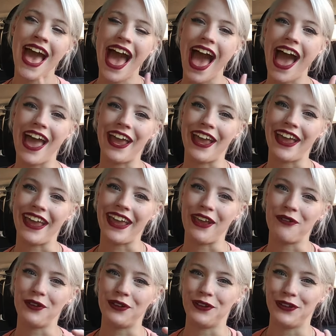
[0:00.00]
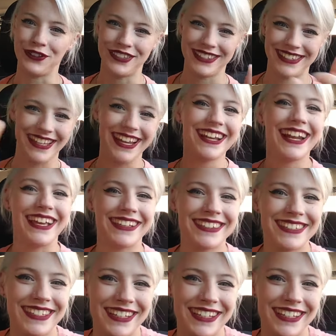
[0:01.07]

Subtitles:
I will see you next